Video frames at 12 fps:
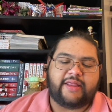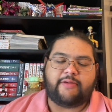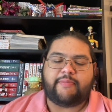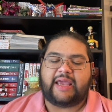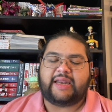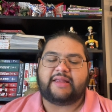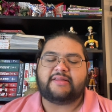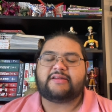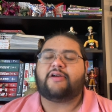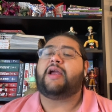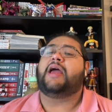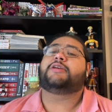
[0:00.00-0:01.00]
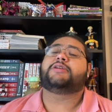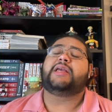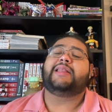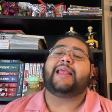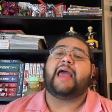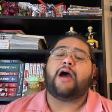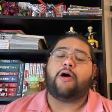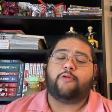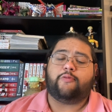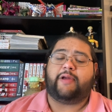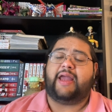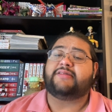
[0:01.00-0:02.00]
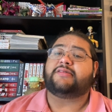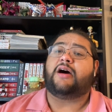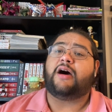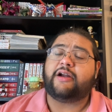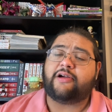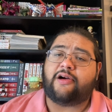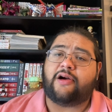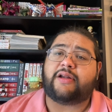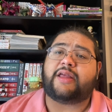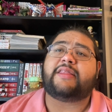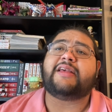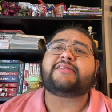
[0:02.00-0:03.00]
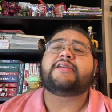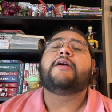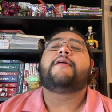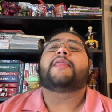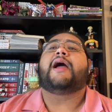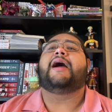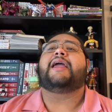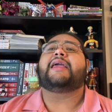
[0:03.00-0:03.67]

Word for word: the Maidens are actually now Rand's Honor Guard. And this uh,